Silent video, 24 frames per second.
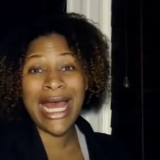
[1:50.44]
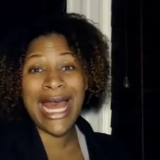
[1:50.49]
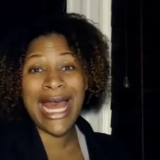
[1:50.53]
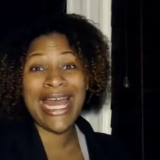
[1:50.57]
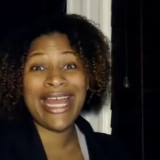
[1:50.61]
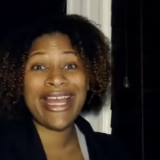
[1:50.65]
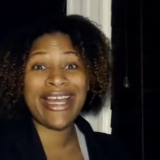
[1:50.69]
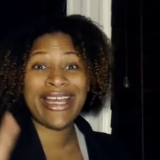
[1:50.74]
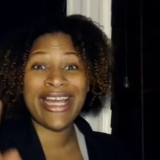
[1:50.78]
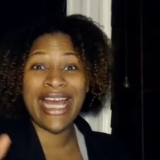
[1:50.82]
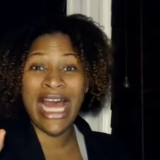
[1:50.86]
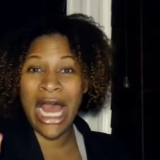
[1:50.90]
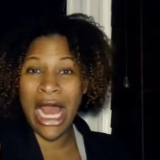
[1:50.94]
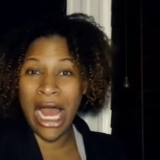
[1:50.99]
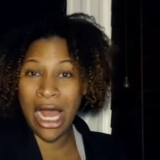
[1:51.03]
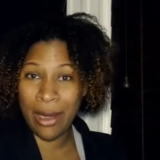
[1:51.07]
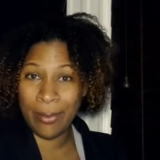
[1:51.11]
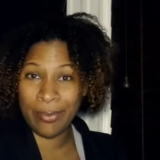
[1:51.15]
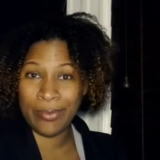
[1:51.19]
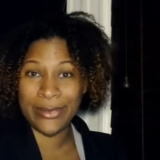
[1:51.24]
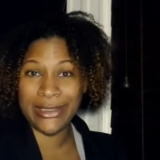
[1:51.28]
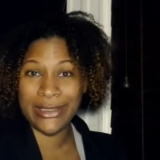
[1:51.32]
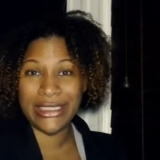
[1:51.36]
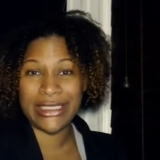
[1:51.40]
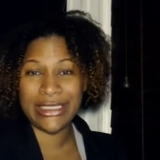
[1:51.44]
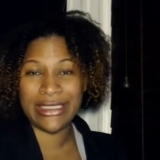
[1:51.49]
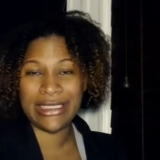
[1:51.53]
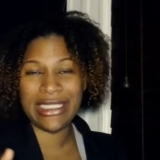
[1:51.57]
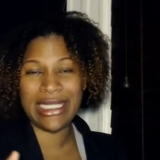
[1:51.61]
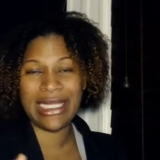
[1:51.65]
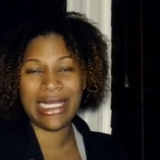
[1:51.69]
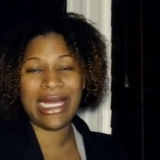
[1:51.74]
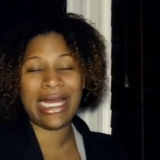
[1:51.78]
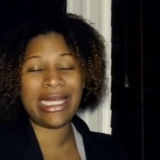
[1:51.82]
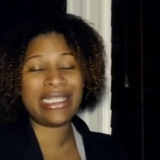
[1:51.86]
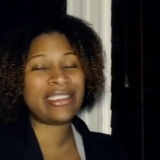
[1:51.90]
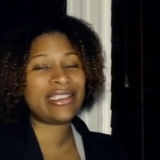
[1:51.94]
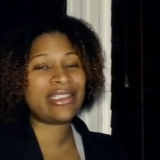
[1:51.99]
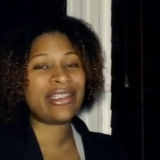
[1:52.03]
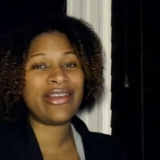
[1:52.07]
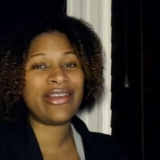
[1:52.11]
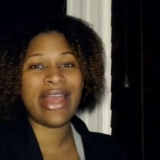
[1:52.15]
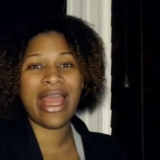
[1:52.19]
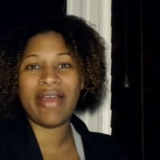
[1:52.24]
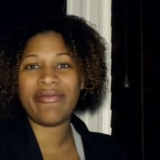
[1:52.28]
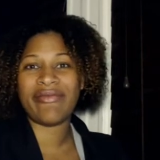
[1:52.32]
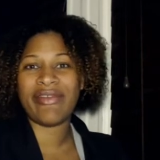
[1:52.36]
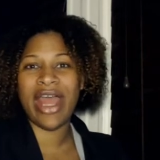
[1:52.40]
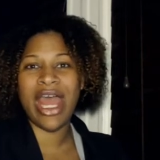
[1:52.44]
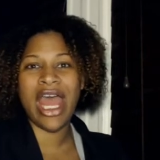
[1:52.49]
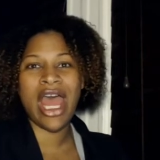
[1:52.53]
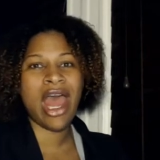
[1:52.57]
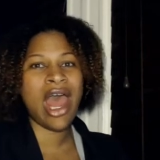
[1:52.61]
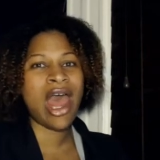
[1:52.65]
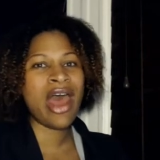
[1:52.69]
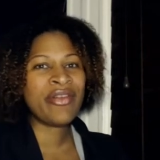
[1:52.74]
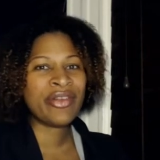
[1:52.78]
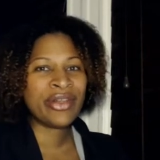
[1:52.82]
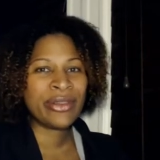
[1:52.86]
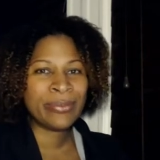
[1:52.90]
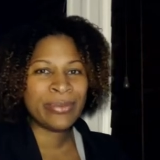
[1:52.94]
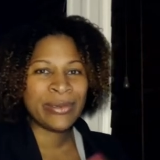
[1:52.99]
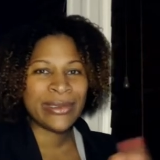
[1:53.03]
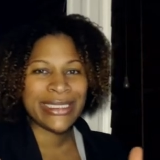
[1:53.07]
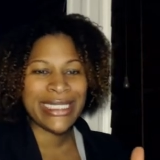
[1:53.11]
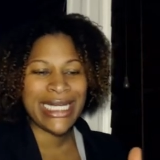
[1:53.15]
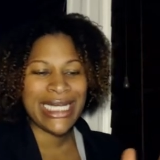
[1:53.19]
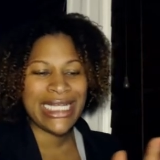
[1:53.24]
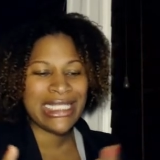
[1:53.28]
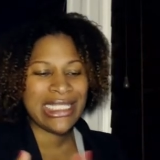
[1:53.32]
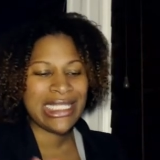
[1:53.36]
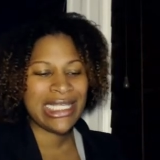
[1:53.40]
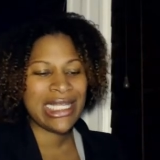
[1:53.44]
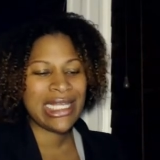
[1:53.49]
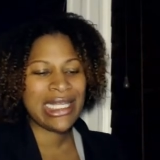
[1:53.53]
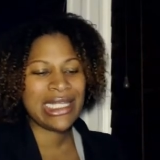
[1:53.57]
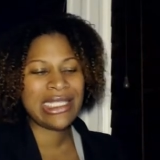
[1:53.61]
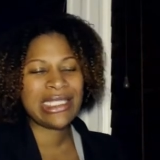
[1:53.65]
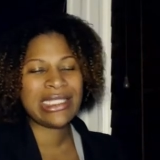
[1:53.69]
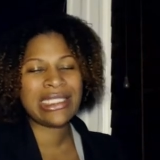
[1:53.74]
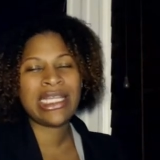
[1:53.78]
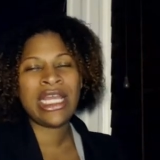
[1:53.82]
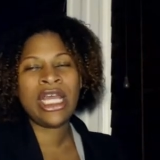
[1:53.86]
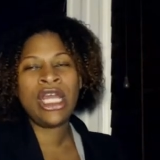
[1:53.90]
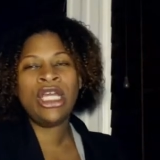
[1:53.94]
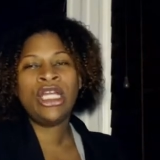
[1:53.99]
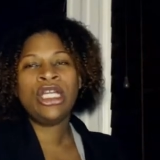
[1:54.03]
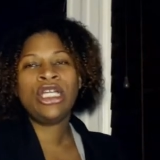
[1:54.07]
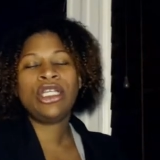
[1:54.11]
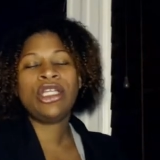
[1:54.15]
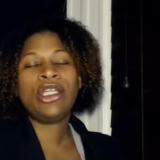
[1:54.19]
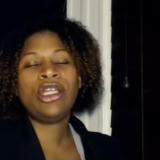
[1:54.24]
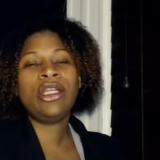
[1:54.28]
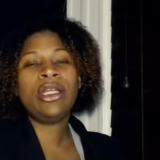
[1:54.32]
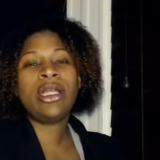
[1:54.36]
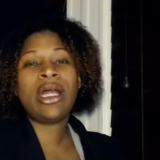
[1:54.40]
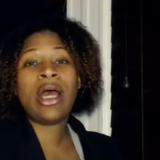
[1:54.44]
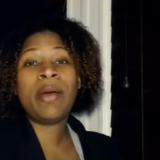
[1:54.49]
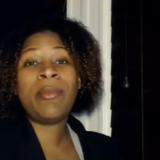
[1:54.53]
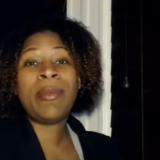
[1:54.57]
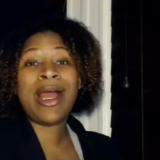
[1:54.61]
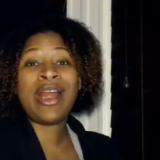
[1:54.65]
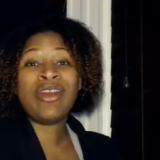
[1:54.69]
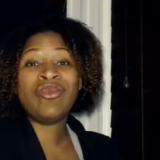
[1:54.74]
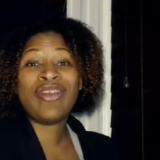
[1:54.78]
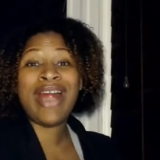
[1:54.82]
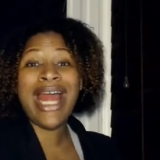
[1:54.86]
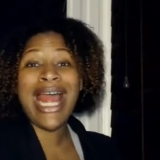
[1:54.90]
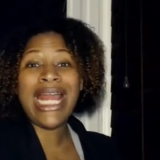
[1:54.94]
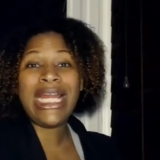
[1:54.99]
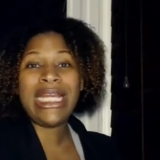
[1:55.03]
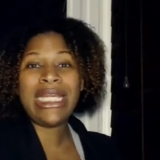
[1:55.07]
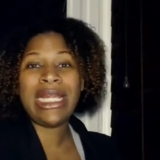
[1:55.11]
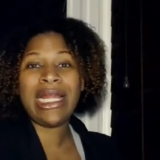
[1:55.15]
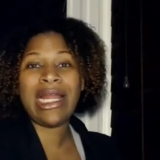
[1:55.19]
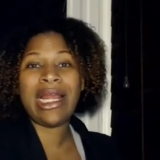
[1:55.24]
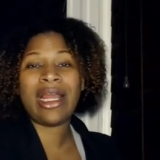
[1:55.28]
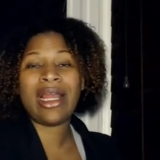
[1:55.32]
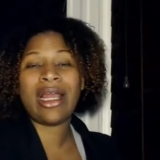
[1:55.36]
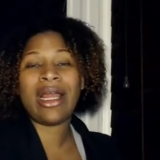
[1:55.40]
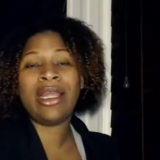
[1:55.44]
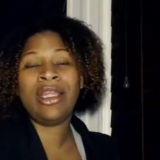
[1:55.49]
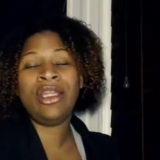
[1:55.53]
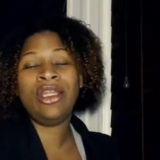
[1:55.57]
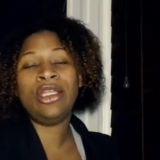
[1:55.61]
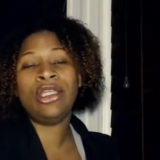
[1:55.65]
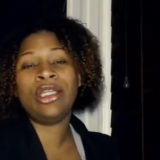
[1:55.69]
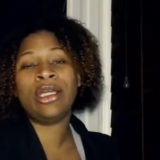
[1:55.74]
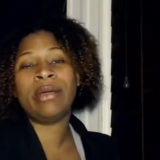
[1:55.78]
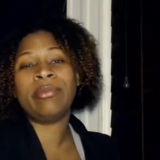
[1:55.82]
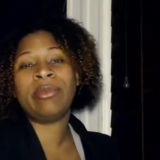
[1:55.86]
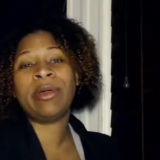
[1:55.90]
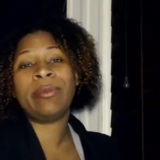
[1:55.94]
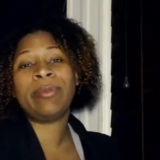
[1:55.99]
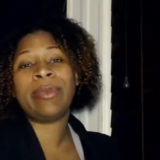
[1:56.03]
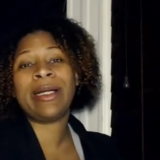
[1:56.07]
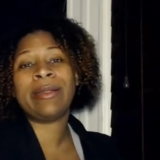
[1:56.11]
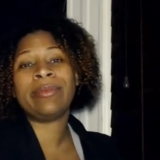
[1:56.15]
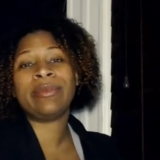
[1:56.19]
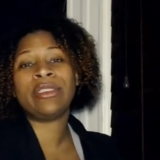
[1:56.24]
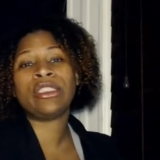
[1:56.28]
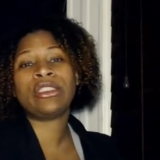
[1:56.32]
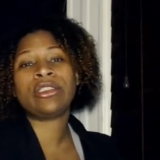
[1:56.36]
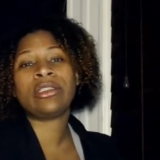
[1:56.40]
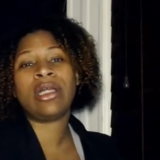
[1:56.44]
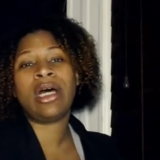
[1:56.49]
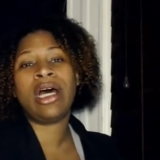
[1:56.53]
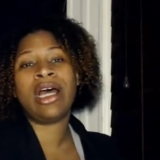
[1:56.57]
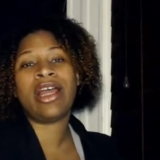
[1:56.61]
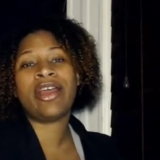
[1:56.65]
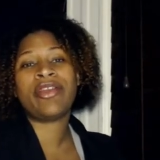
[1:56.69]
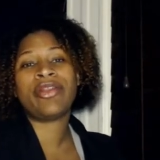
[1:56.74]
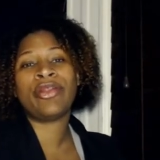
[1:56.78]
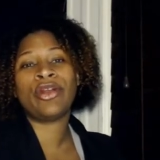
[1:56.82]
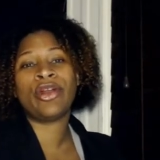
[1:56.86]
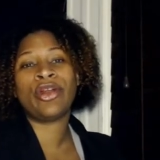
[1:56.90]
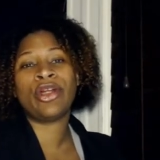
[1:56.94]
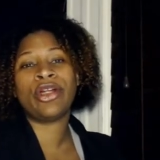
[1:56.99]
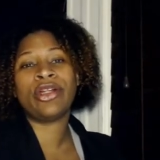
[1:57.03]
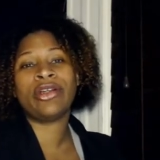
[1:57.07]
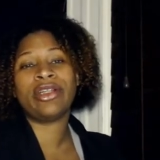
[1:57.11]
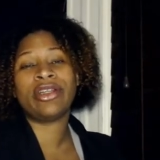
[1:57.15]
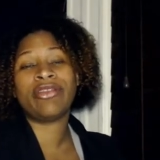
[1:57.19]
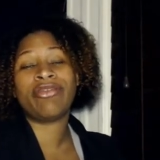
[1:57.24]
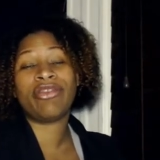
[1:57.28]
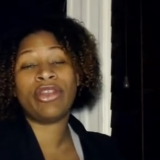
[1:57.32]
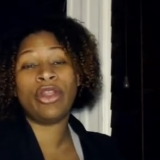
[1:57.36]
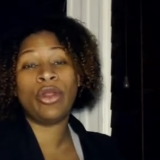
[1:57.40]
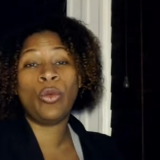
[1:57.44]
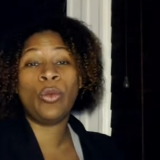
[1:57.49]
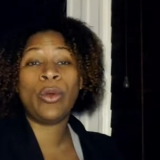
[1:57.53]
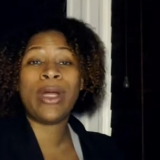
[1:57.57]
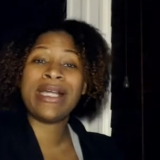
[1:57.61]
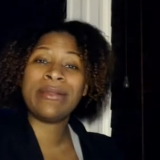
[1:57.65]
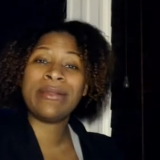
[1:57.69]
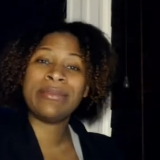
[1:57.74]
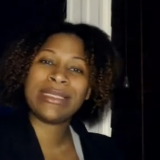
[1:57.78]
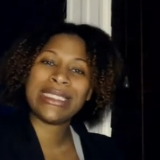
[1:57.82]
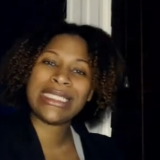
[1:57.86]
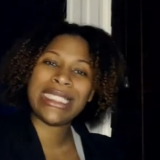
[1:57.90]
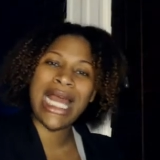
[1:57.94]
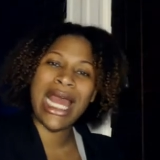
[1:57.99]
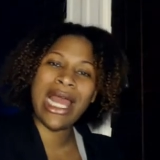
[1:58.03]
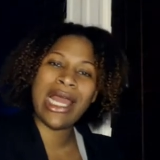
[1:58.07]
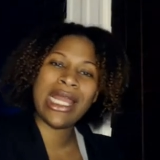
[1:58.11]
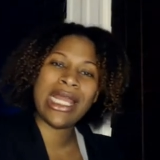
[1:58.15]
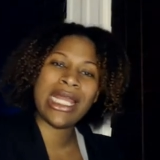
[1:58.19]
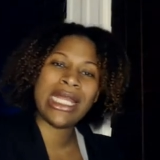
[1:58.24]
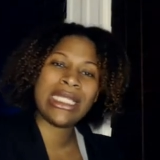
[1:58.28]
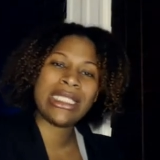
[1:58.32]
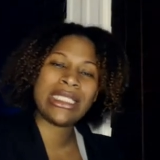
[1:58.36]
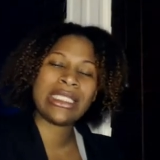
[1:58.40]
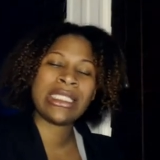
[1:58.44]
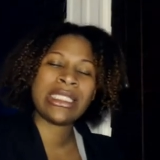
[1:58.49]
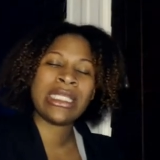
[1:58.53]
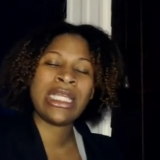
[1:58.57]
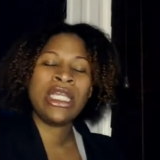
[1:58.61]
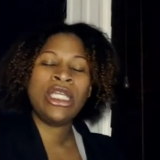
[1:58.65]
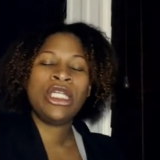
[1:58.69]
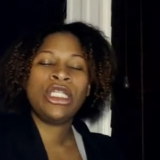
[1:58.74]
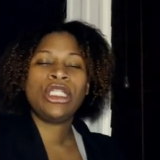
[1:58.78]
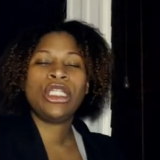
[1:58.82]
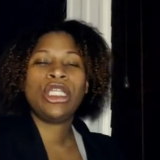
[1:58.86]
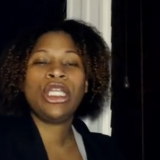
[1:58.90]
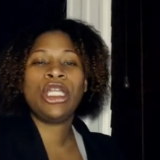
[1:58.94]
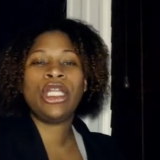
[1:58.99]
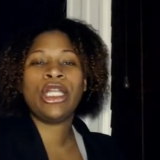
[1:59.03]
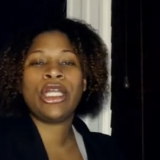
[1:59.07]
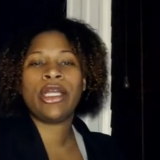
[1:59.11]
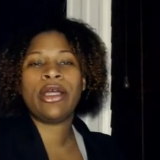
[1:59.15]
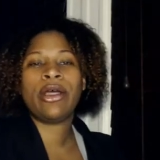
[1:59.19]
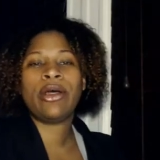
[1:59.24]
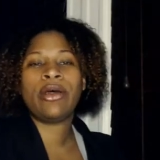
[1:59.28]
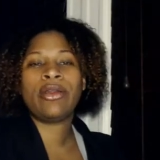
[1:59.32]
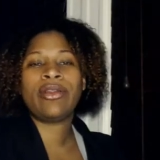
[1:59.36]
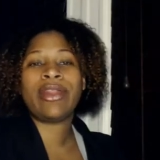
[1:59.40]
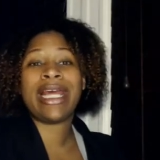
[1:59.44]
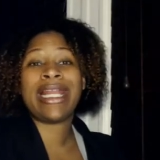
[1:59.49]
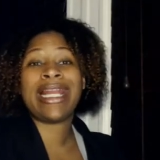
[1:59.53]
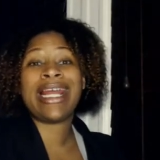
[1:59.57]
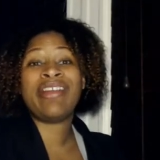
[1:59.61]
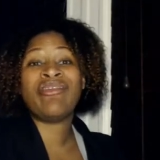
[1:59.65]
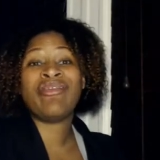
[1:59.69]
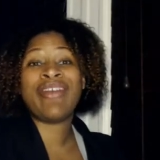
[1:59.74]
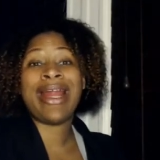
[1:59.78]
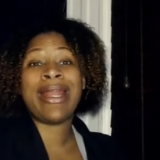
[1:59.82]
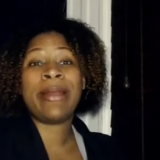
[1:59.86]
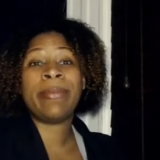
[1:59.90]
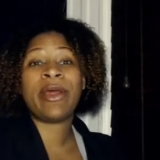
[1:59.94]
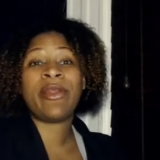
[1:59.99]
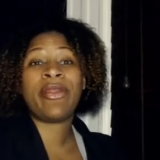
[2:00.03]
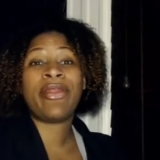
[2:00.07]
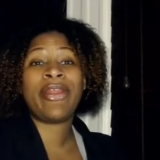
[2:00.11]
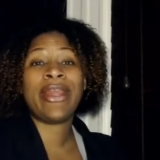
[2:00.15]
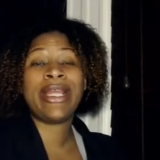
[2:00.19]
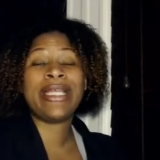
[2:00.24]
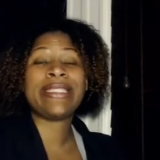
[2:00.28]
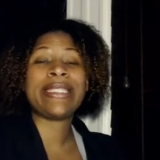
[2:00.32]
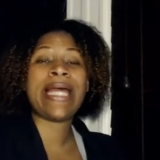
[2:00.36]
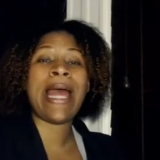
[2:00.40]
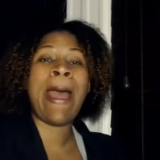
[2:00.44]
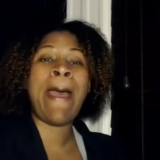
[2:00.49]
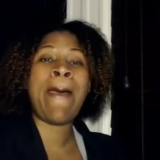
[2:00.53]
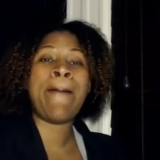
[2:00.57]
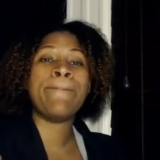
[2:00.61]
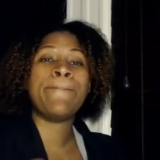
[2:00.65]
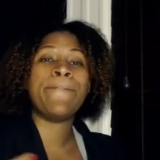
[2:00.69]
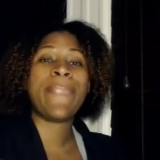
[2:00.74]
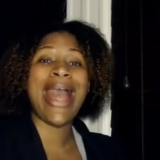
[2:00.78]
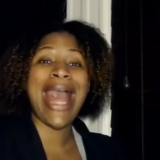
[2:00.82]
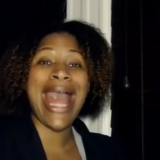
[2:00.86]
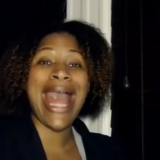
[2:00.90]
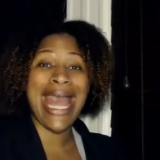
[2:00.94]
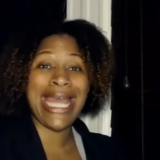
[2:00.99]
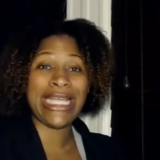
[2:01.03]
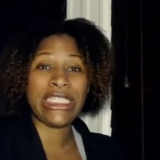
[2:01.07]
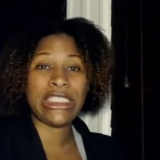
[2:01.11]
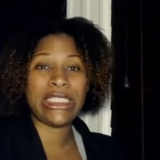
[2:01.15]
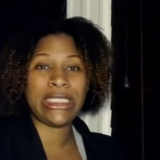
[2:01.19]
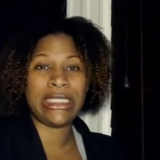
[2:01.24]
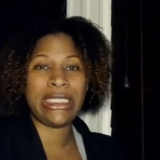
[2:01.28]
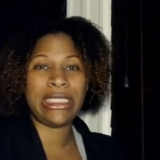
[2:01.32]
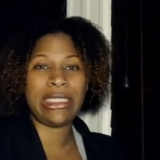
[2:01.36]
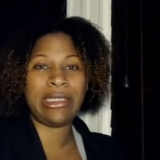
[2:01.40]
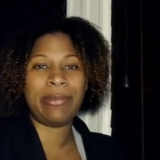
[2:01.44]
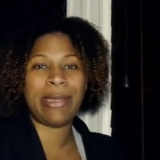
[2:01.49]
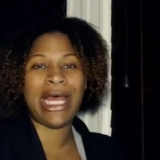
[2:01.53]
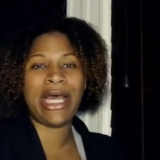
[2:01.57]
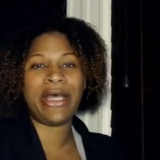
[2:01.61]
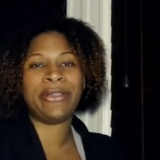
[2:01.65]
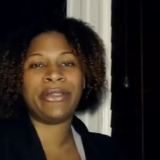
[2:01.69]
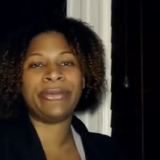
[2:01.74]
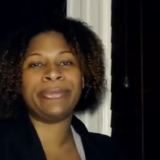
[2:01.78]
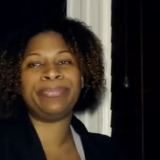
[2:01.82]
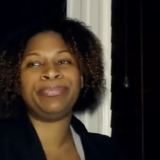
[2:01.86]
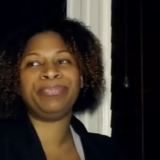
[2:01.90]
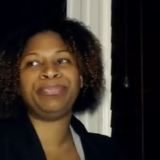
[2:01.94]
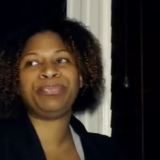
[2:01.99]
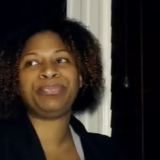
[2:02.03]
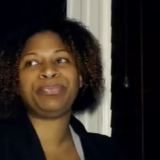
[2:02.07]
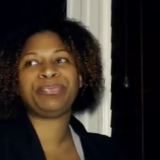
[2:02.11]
I accomplished it. I still have other book ideas, you know, my writing. You know, I'm a published author on a few websites, you know, that I write about things I'm passionate about.